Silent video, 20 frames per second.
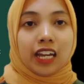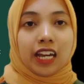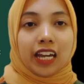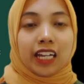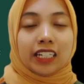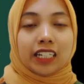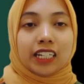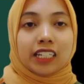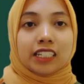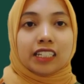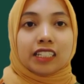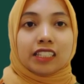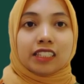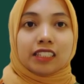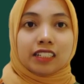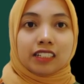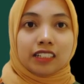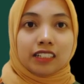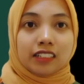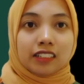And in the
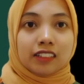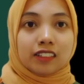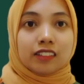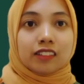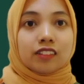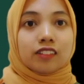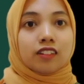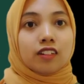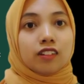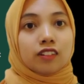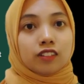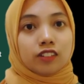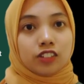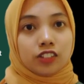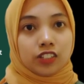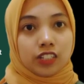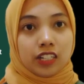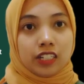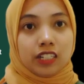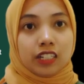third
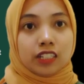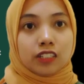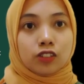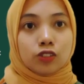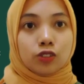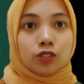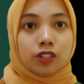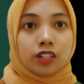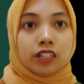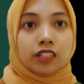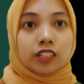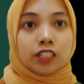conclusion is student